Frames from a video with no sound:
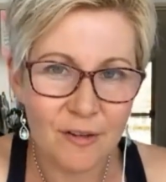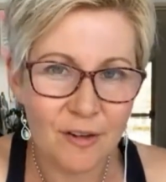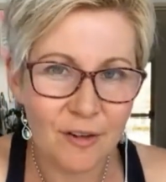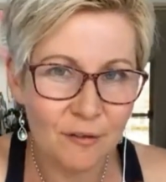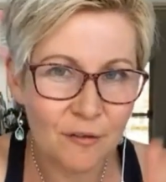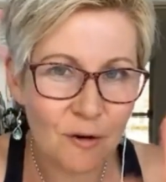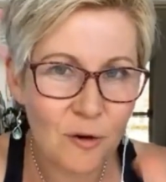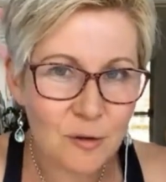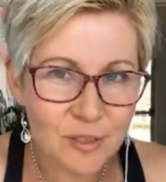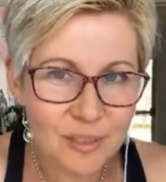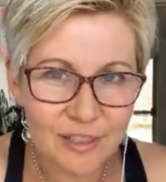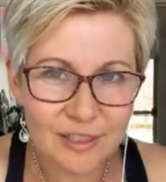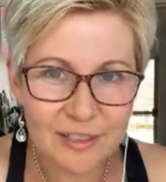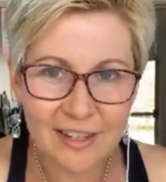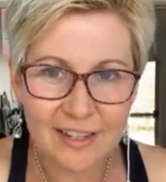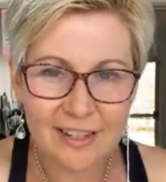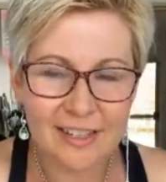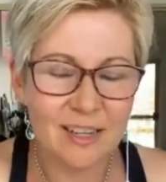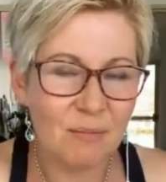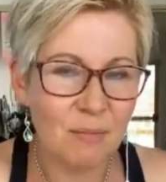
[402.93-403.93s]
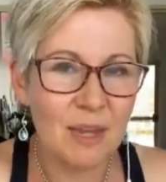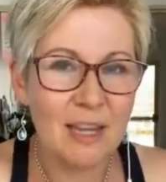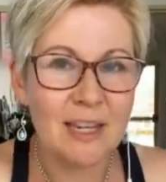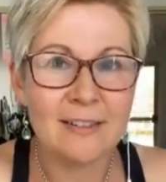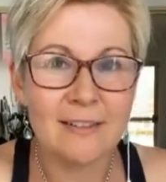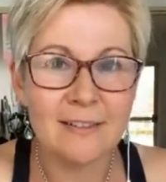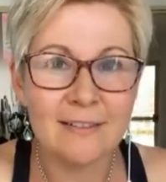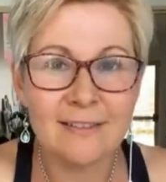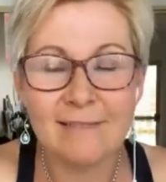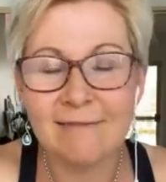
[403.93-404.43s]
And of course, success can be
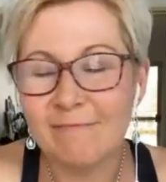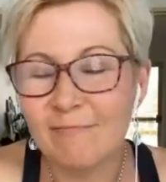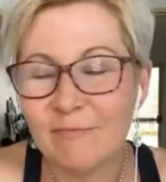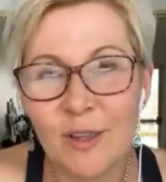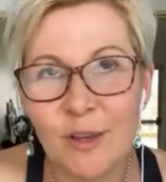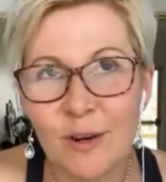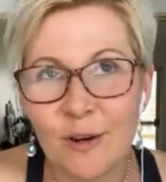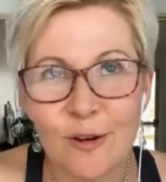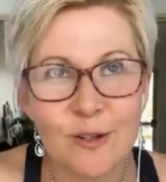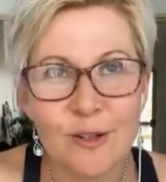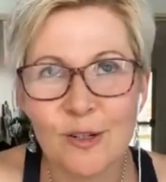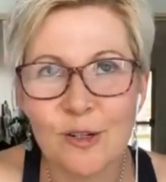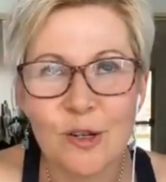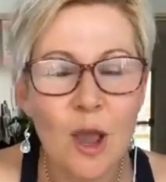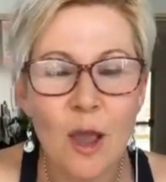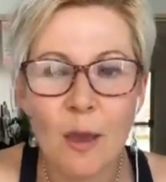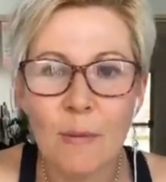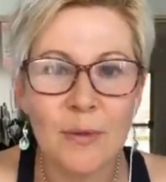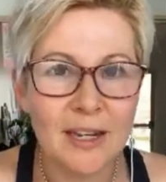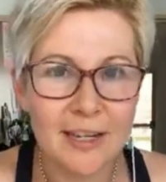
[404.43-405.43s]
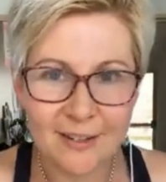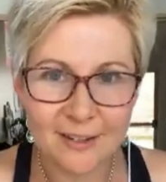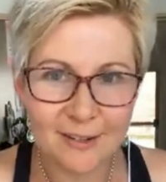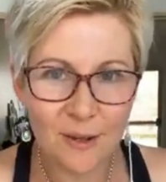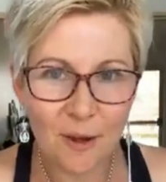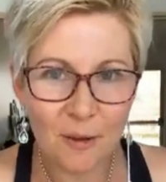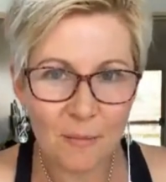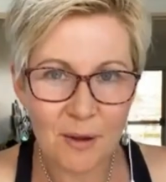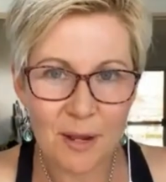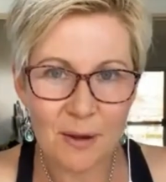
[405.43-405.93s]
you know determined in
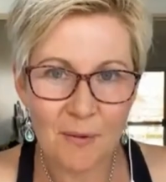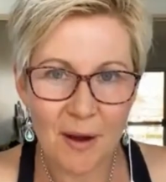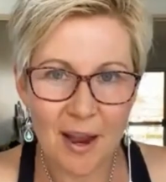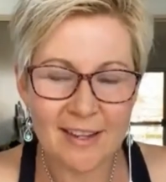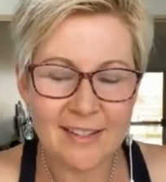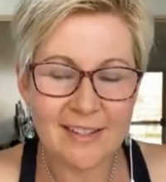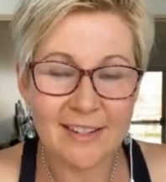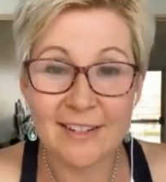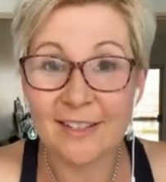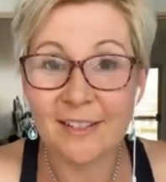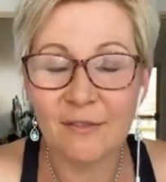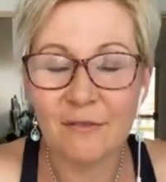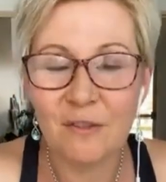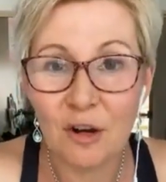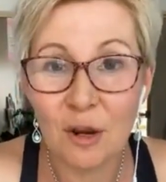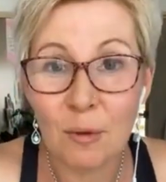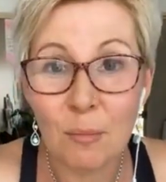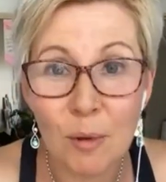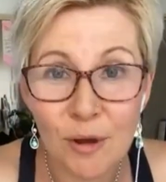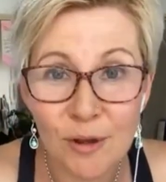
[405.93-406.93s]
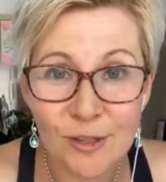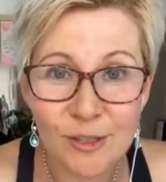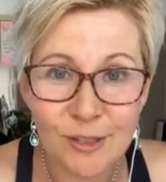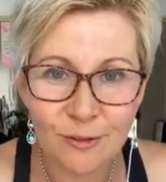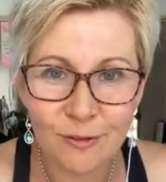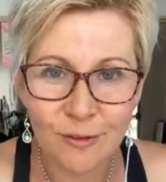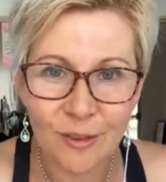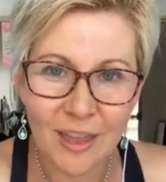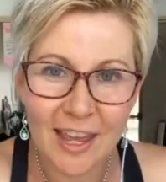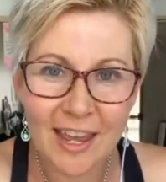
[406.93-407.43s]
so many ways and is a very
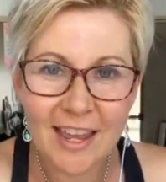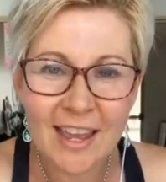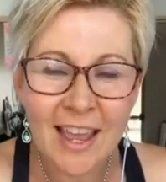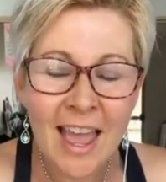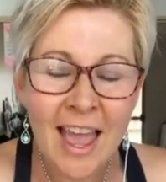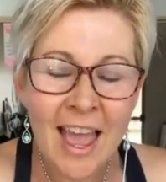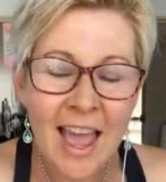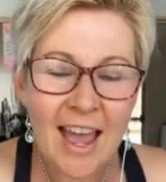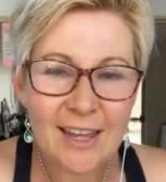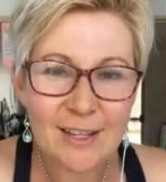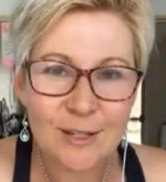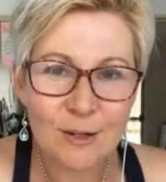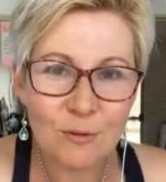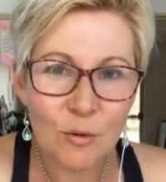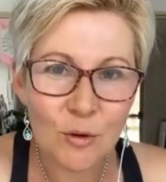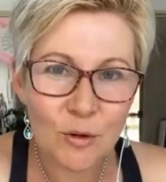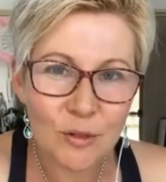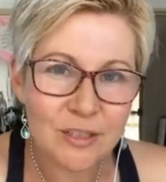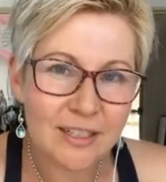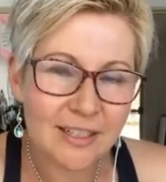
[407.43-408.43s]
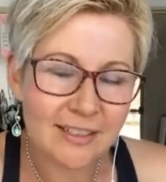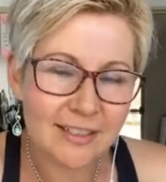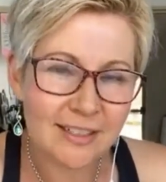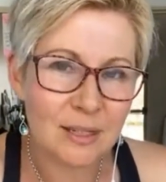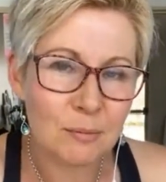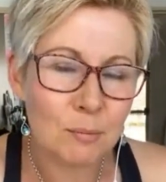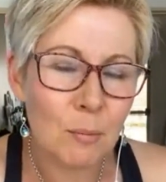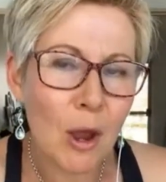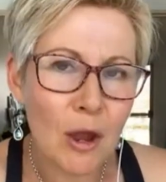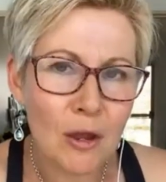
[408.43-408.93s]
personal thing as to what
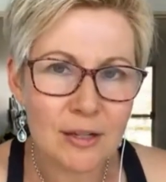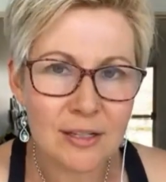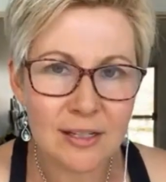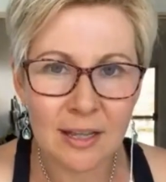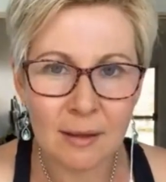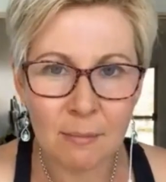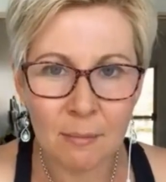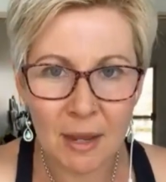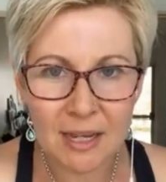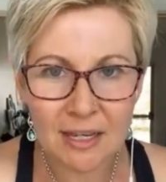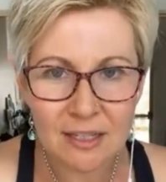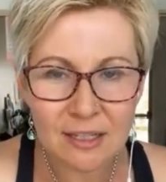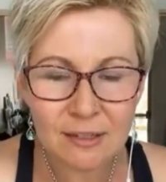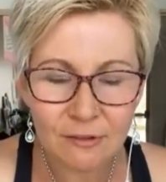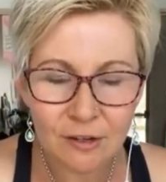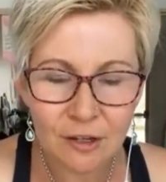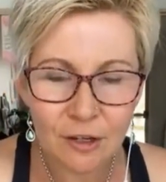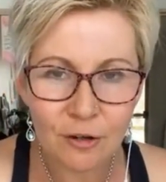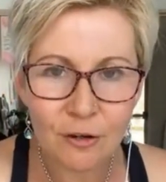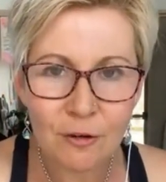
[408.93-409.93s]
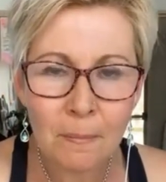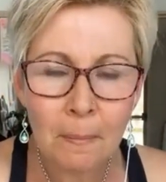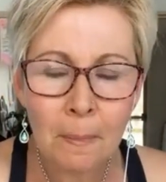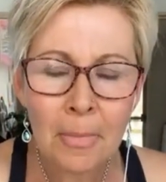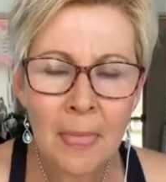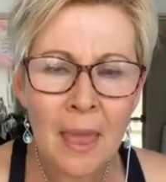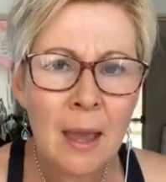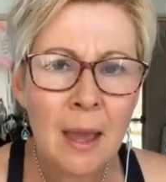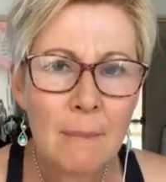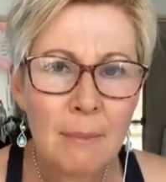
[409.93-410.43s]
success personally means for you
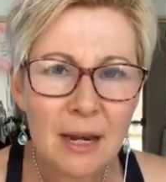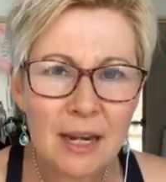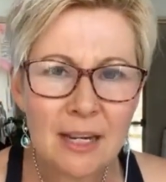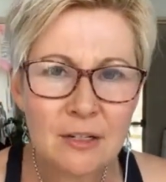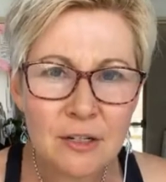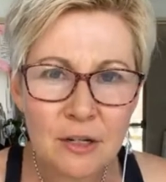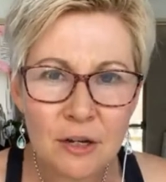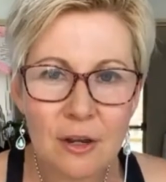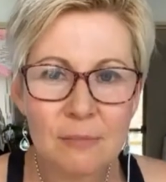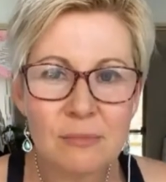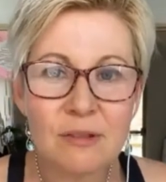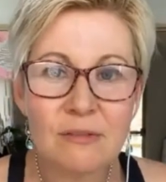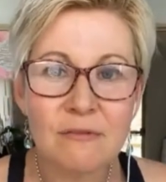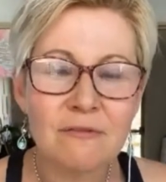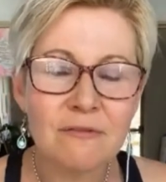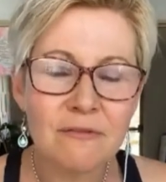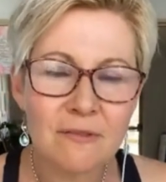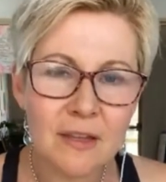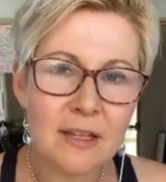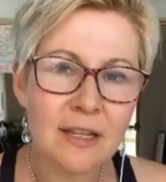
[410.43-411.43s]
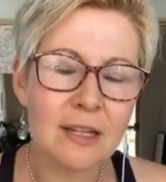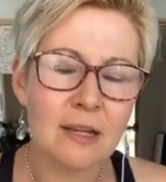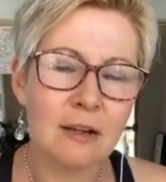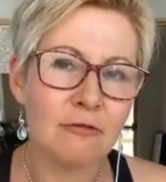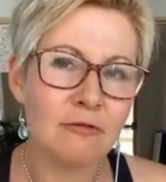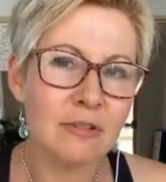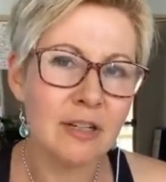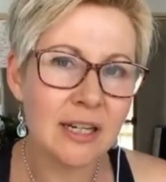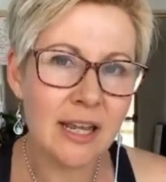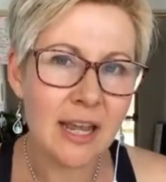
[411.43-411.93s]
but in terms of feeling a
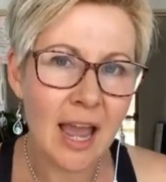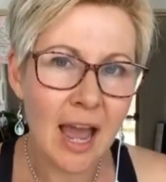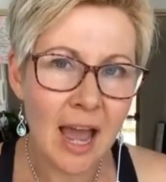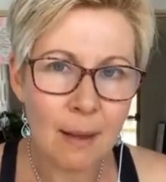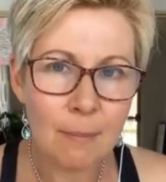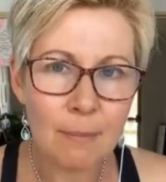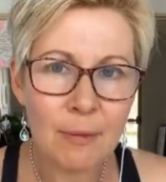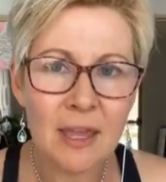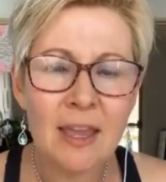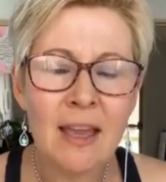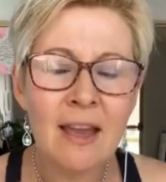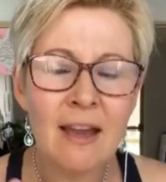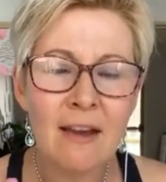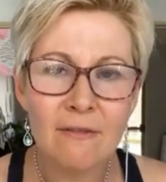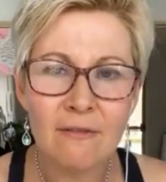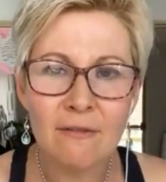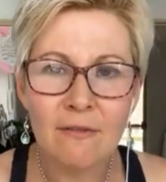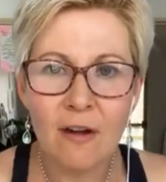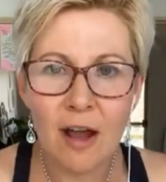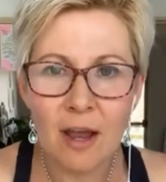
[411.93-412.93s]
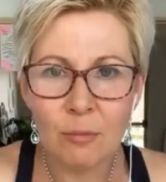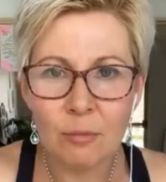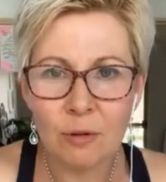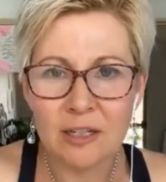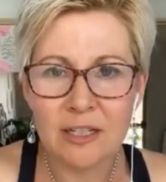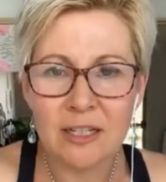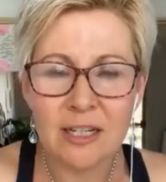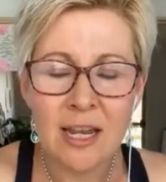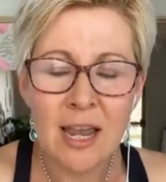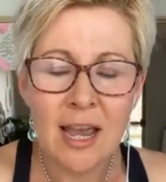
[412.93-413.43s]
really happy
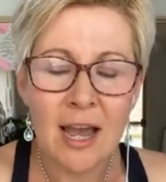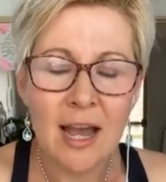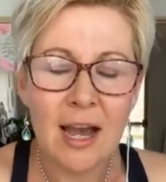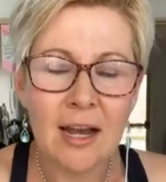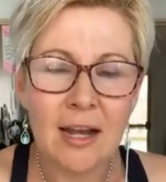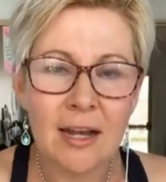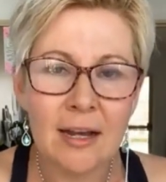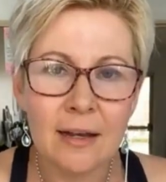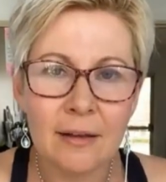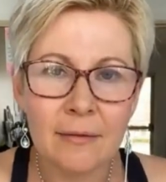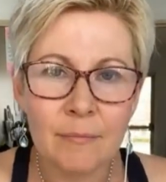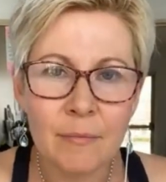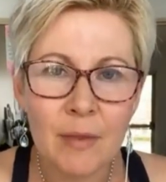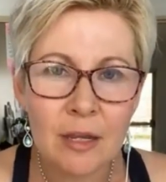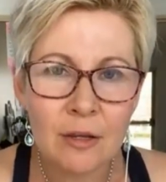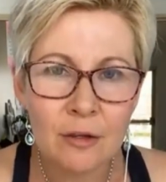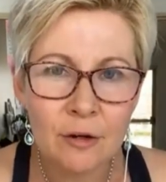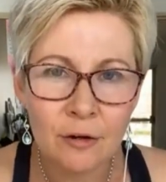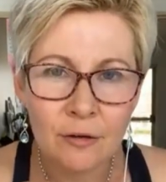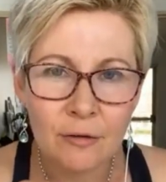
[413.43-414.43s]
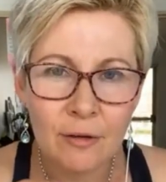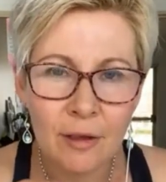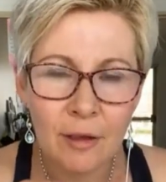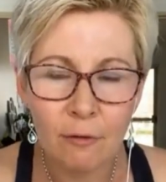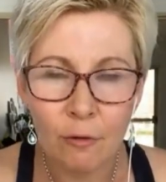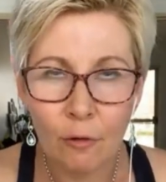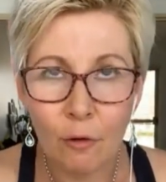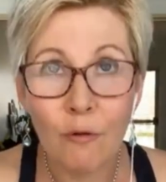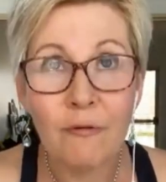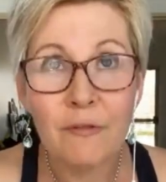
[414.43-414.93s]
vibrant, um, you know,
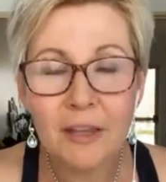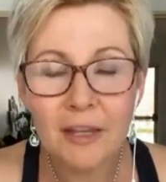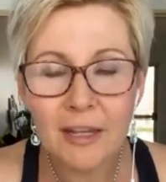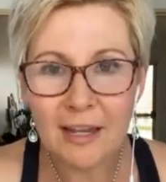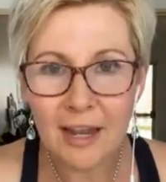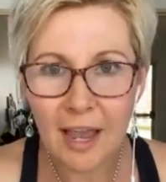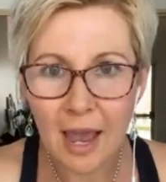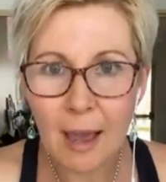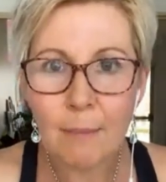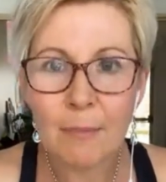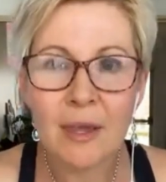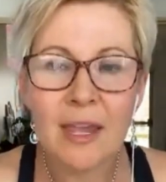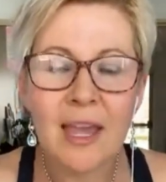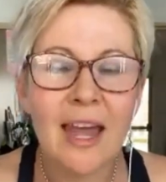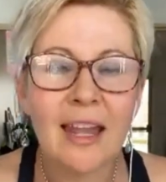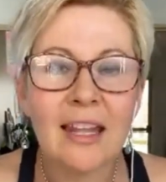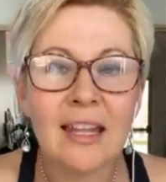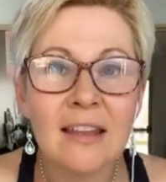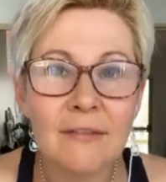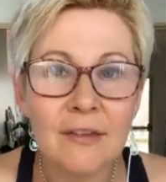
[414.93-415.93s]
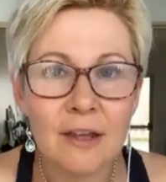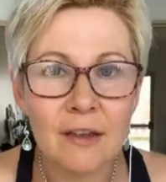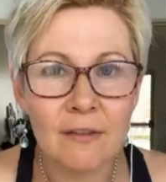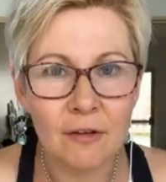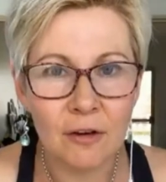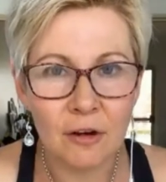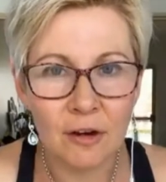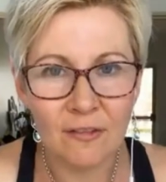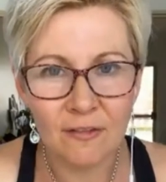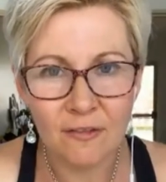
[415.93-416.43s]
or feeling happy and living a
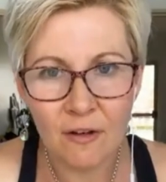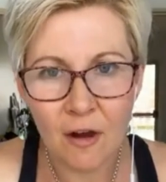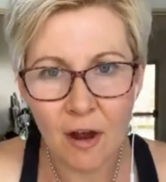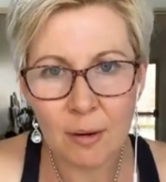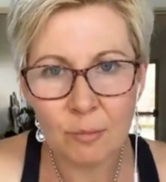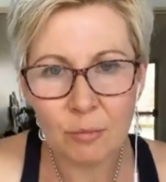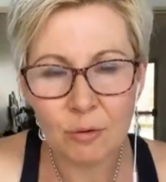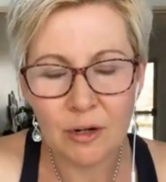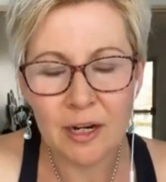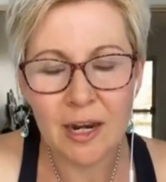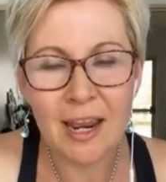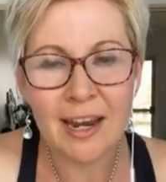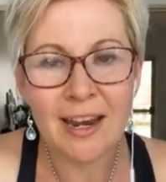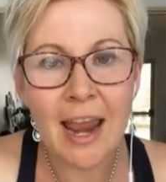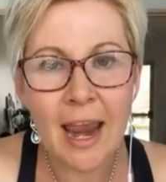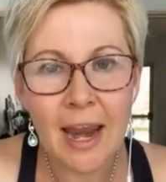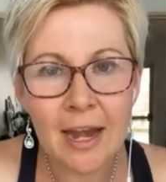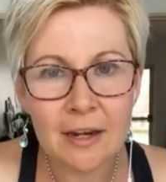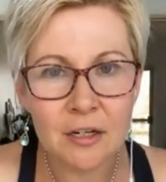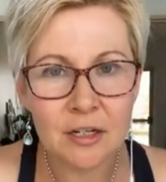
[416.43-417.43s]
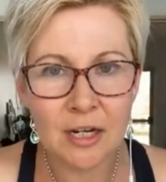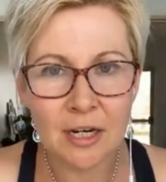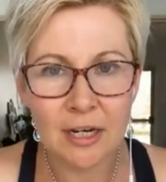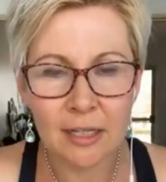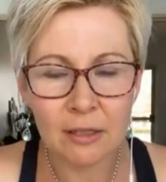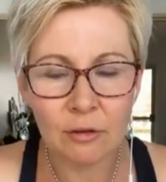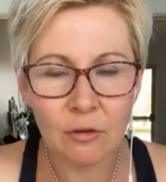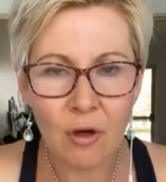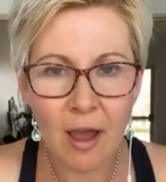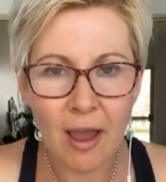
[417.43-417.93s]
very vibrant and
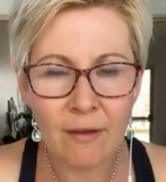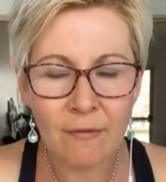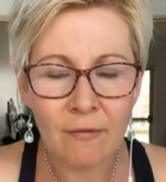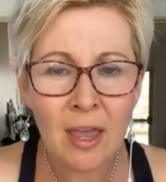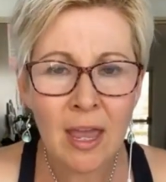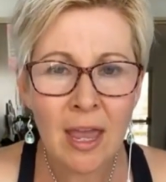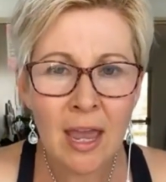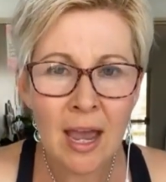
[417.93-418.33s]
energetic life,